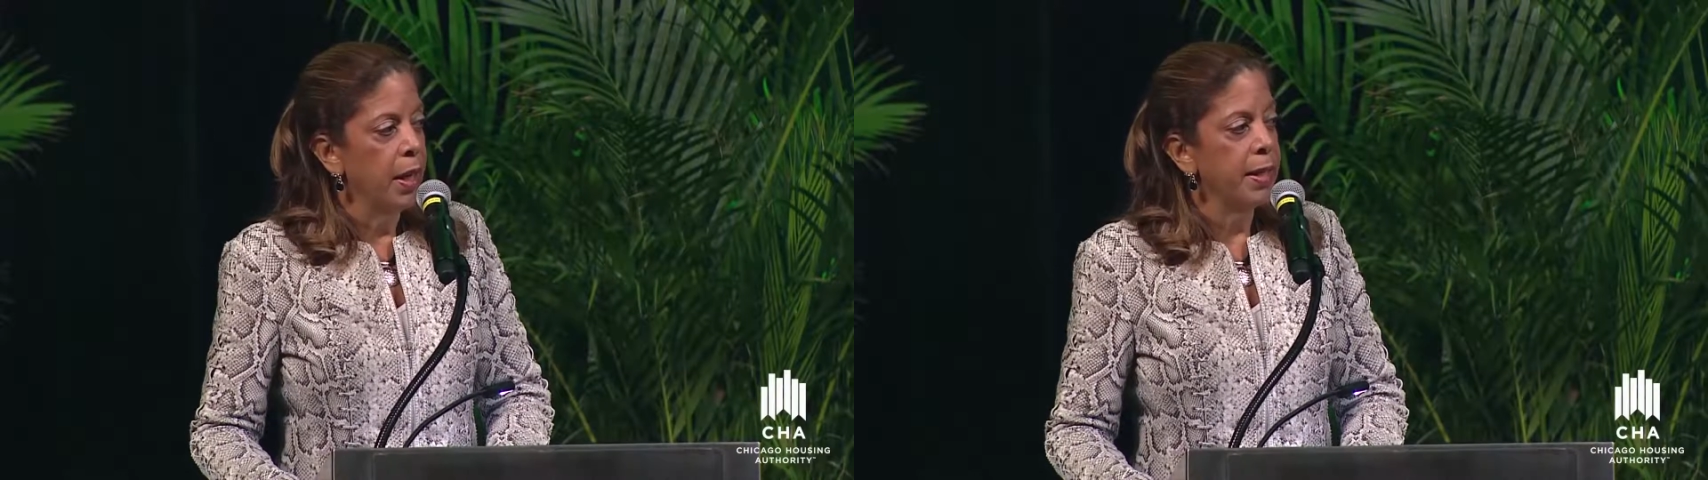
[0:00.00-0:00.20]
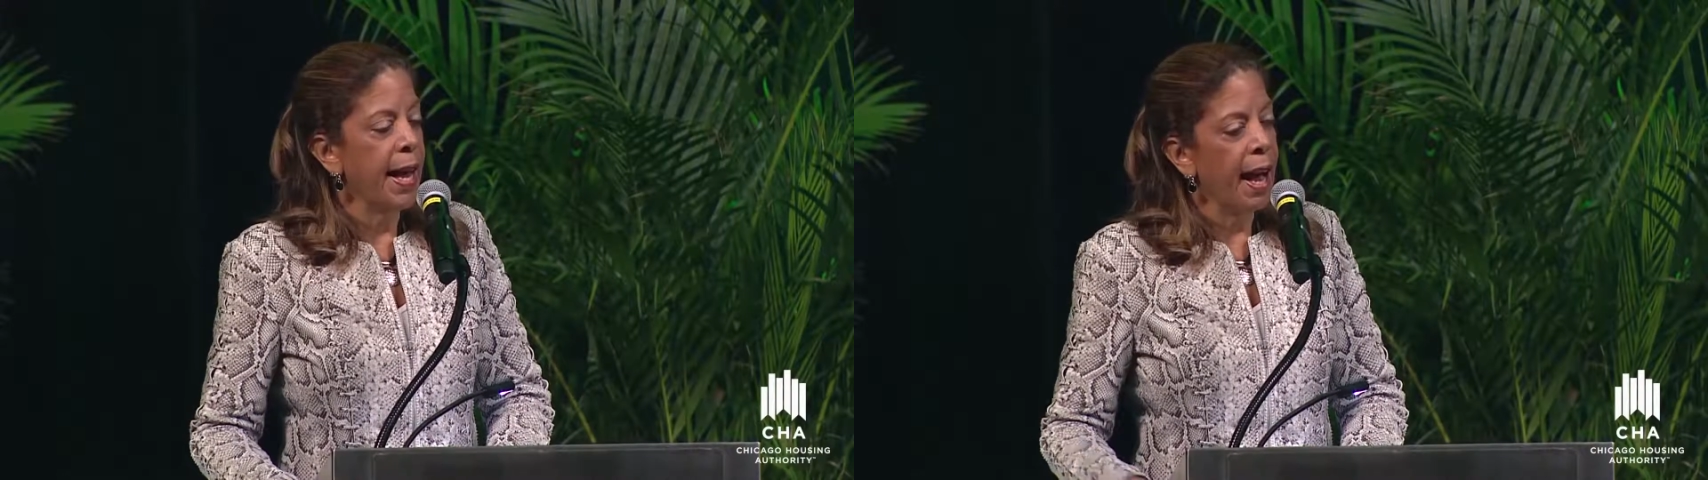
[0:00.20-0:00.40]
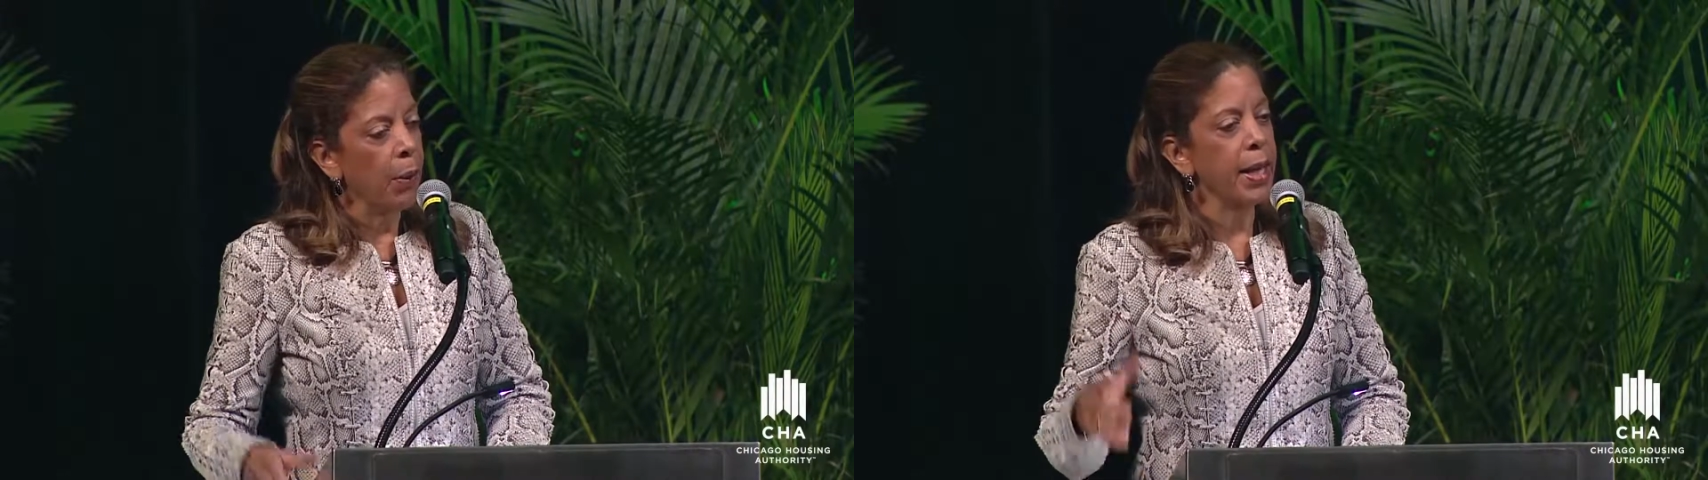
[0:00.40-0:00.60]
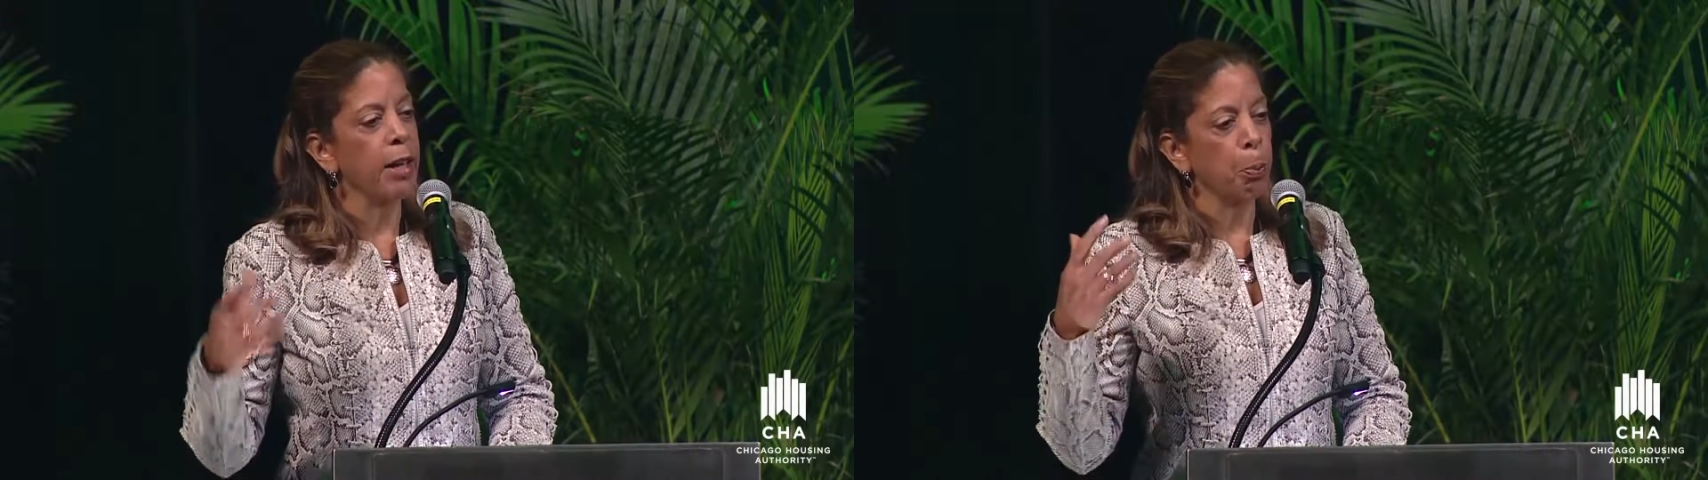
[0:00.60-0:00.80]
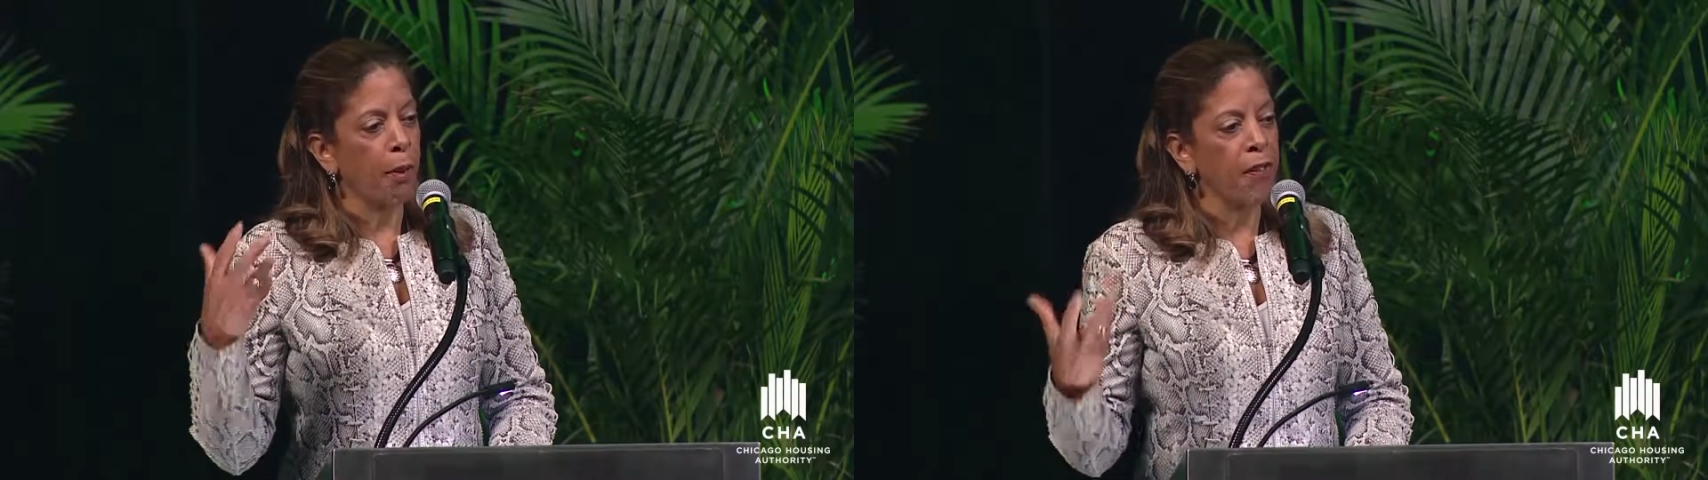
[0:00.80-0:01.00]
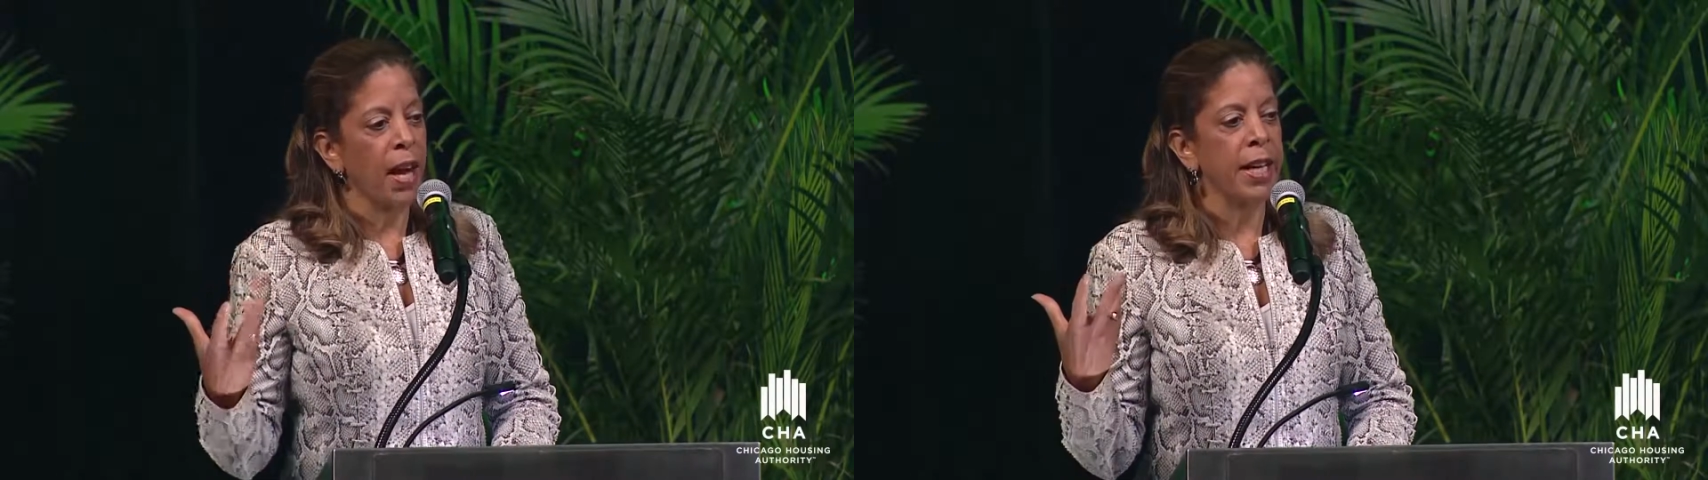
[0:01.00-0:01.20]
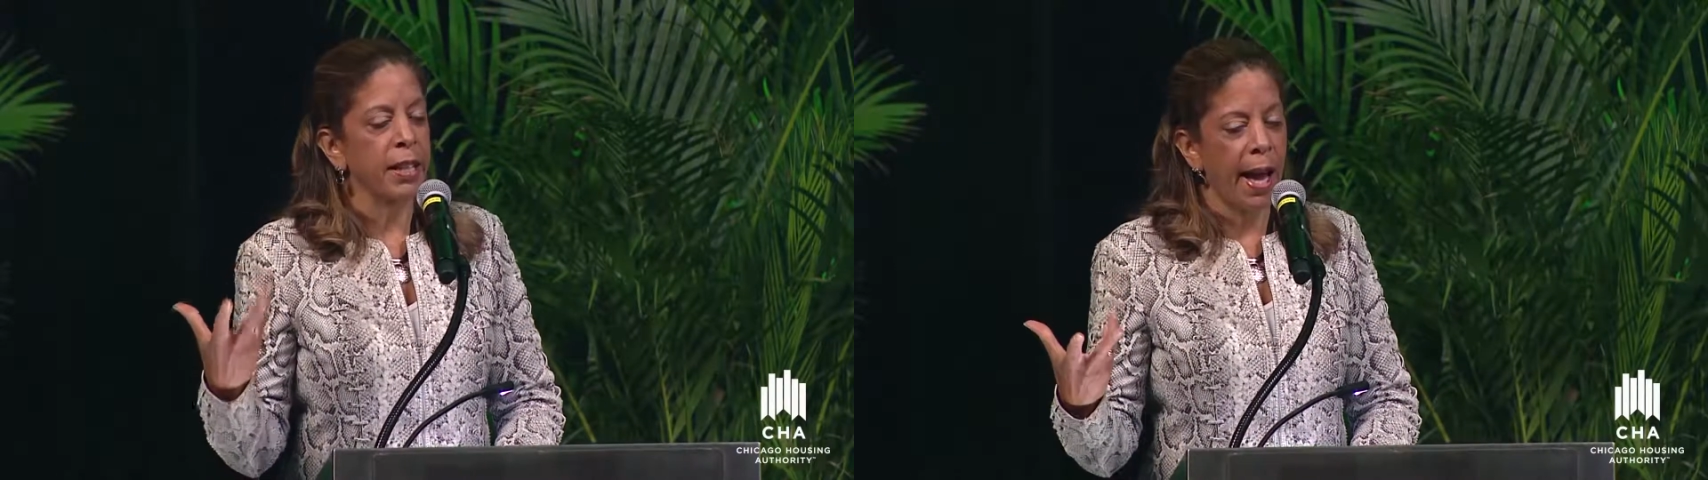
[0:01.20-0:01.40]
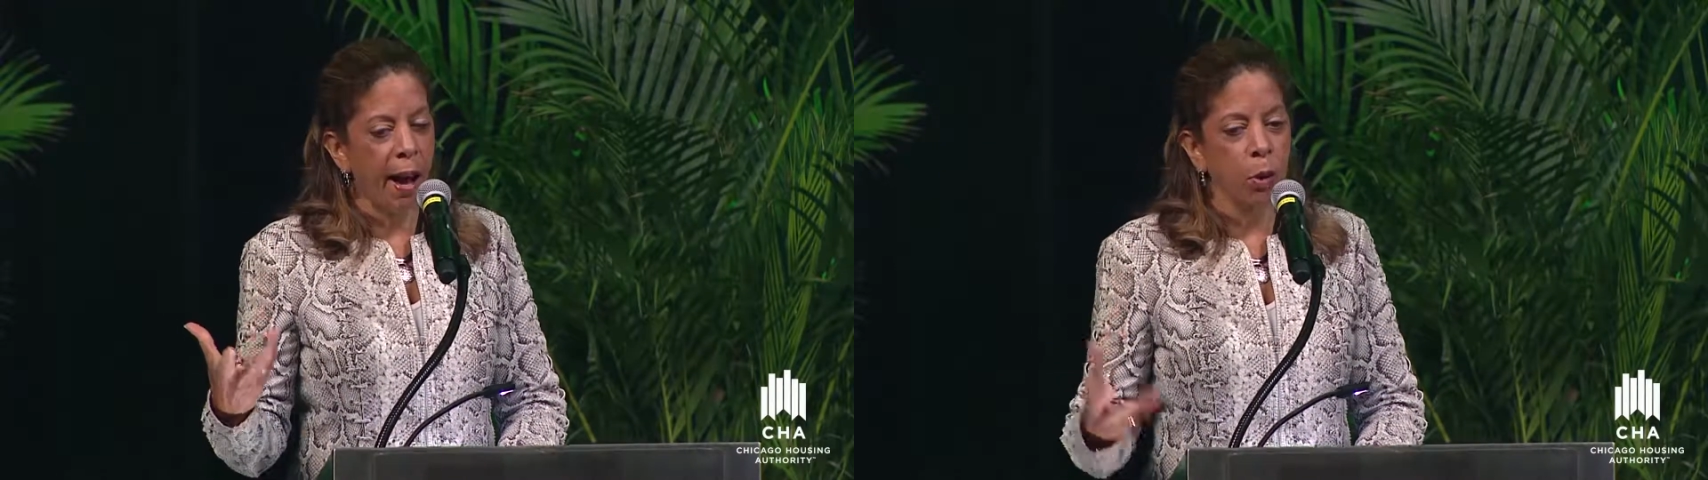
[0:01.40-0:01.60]
Now it provides
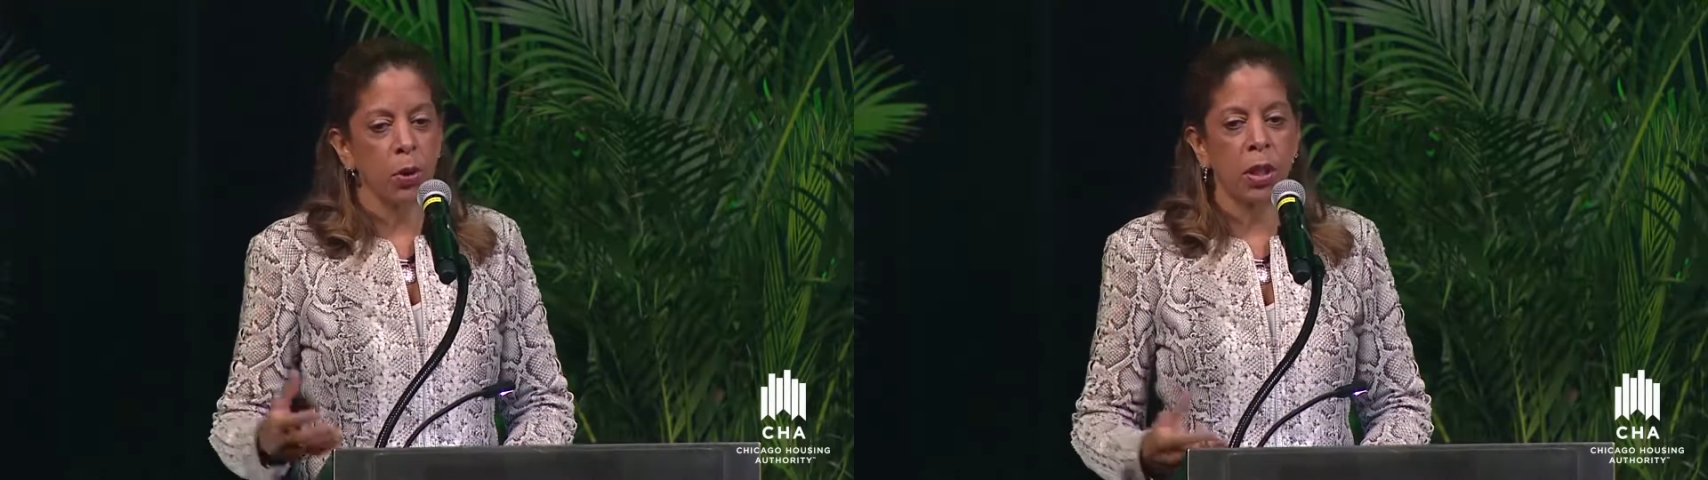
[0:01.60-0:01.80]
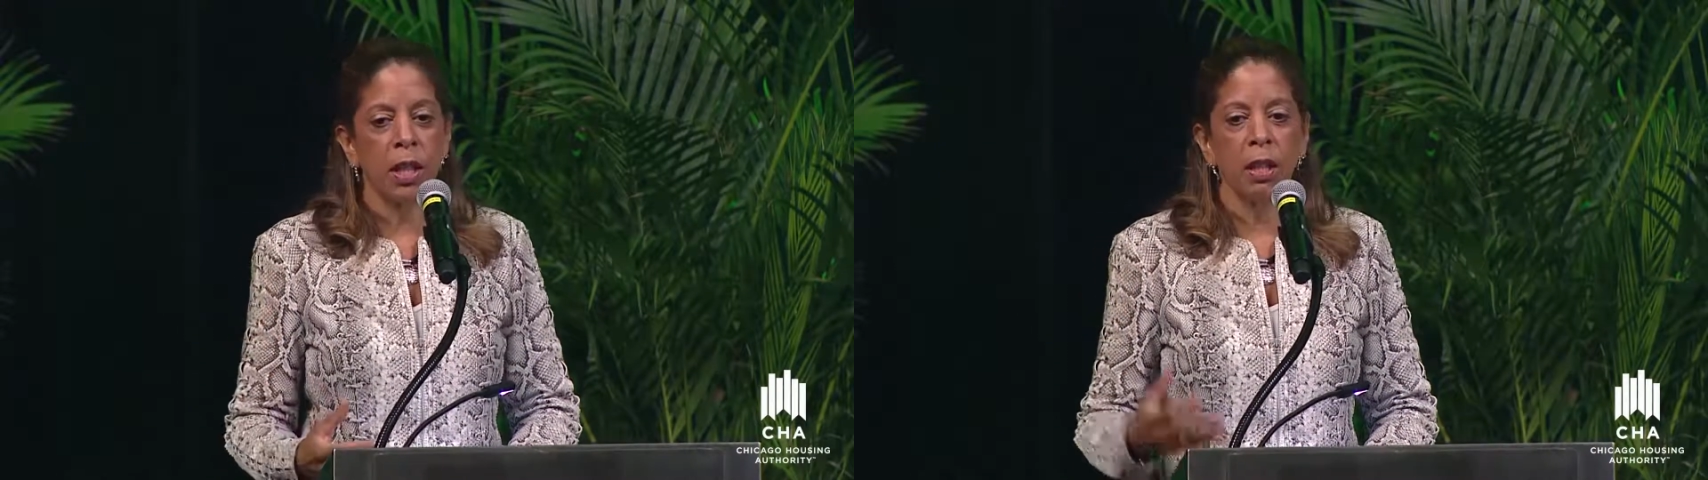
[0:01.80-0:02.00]
housing,